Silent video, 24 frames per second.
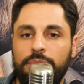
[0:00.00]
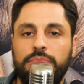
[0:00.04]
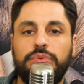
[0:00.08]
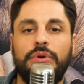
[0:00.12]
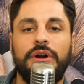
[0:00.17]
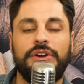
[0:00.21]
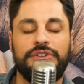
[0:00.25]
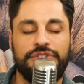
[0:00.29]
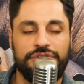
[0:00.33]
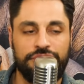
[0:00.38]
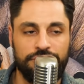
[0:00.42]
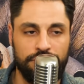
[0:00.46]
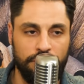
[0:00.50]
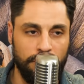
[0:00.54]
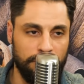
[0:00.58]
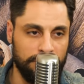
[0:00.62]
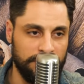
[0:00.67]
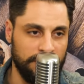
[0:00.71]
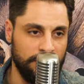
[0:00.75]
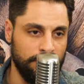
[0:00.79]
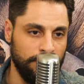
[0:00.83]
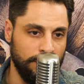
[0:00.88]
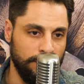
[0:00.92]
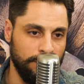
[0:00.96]

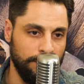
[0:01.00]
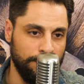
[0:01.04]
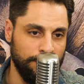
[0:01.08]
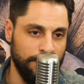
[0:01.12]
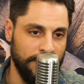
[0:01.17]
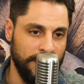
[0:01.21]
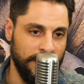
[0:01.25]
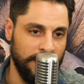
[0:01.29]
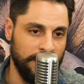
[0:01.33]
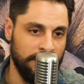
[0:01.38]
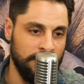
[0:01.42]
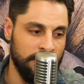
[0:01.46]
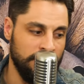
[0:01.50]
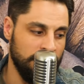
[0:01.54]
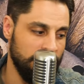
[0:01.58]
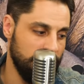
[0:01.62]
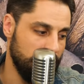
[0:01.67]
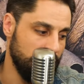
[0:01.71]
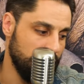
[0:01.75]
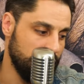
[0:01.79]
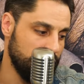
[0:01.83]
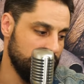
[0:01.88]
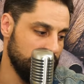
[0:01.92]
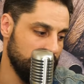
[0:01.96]
brushstroke that we would paint
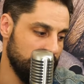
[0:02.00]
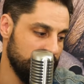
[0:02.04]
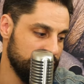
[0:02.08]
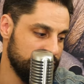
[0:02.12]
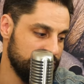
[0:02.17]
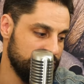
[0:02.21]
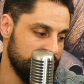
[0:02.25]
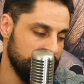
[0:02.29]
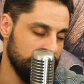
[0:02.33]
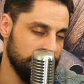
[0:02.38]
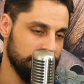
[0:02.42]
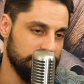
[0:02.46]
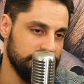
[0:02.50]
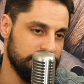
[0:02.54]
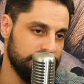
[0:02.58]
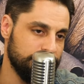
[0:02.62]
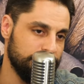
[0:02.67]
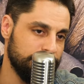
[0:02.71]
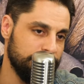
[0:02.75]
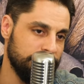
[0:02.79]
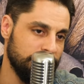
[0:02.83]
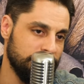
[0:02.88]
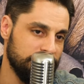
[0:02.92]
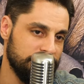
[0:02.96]
across those
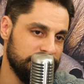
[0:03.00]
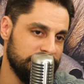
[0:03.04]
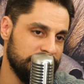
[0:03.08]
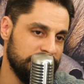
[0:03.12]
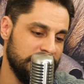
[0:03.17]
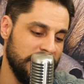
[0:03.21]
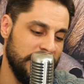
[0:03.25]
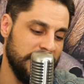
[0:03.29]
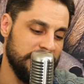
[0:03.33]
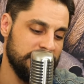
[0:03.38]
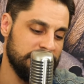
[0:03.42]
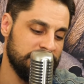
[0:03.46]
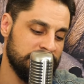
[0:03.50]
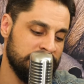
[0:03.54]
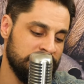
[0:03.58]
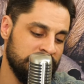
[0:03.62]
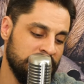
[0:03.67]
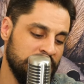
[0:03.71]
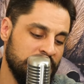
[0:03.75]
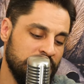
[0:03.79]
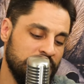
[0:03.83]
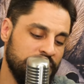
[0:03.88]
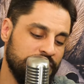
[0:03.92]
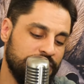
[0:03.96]
states
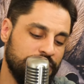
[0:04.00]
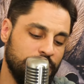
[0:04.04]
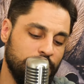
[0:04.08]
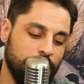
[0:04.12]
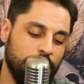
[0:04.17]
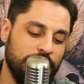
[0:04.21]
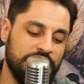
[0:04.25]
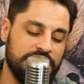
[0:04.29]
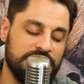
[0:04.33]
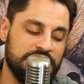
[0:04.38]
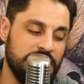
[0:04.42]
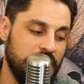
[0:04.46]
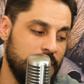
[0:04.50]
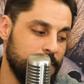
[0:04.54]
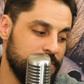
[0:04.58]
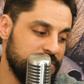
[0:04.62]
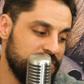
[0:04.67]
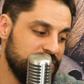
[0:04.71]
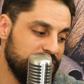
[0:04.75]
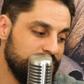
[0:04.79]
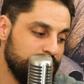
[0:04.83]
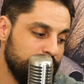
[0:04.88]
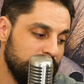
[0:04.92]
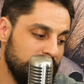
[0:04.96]
for what
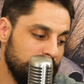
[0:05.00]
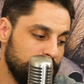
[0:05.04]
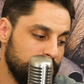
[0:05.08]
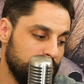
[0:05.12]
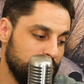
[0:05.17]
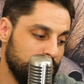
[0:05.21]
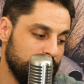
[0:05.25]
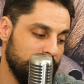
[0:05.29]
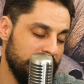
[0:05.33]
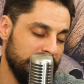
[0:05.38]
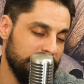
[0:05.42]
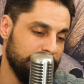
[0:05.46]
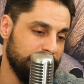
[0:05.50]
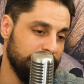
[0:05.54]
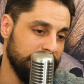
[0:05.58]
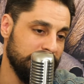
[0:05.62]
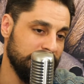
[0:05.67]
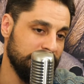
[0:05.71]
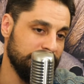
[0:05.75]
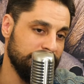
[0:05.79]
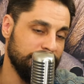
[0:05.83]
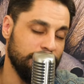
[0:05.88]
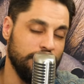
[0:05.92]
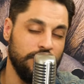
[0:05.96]
types of people might
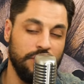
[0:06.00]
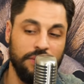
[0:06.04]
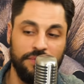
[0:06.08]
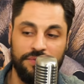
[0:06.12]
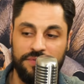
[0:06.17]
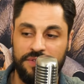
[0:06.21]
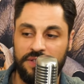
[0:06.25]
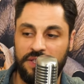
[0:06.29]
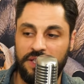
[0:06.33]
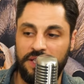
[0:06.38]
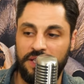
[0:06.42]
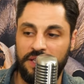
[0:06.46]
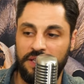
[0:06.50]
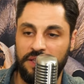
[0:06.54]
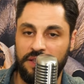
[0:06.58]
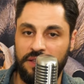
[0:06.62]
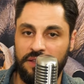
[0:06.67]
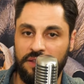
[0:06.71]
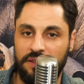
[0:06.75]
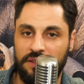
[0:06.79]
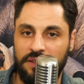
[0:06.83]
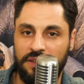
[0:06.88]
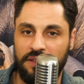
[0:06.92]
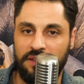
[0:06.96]
be involved
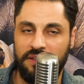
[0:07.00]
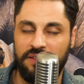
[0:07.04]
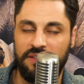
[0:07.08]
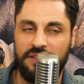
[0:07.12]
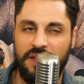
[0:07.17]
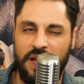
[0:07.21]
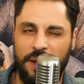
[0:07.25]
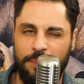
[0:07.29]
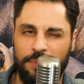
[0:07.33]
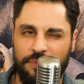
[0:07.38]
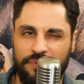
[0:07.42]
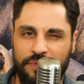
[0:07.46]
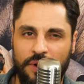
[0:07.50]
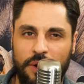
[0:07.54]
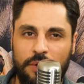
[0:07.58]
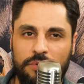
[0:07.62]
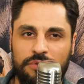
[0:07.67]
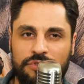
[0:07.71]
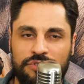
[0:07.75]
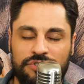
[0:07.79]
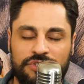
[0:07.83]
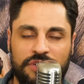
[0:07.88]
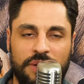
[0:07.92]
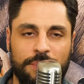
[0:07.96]
in this type of
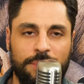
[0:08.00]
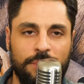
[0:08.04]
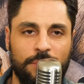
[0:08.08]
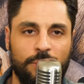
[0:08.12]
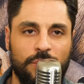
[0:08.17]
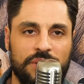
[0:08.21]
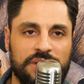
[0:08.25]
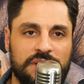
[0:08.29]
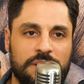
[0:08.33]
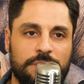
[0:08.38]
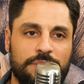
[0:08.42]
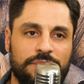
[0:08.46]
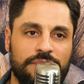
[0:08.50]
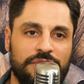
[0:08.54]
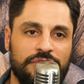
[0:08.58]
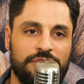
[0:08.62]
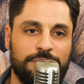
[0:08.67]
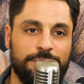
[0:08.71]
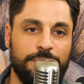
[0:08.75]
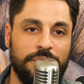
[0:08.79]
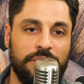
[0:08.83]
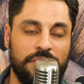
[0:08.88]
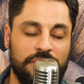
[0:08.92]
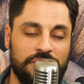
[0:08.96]
ownership and what type of
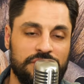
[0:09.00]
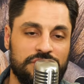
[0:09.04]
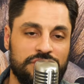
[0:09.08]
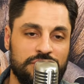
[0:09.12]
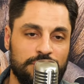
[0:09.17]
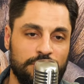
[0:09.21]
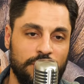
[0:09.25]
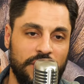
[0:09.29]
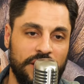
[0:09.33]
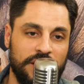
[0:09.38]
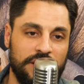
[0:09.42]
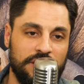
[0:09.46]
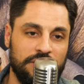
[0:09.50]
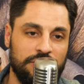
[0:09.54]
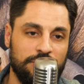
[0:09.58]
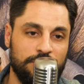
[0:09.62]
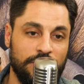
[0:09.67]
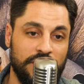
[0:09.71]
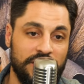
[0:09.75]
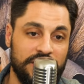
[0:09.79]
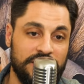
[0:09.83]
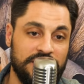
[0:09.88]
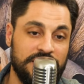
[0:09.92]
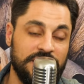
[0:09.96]
experience you
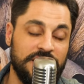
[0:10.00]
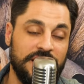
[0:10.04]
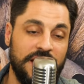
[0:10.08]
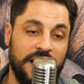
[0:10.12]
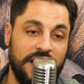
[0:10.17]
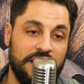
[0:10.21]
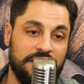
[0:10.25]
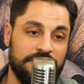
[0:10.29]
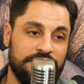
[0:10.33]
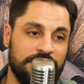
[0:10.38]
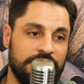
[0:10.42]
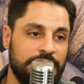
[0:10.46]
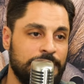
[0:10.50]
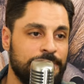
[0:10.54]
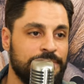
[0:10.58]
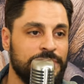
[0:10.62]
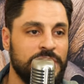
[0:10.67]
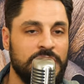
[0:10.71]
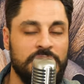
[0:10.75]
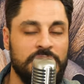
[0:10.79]
might get out of it.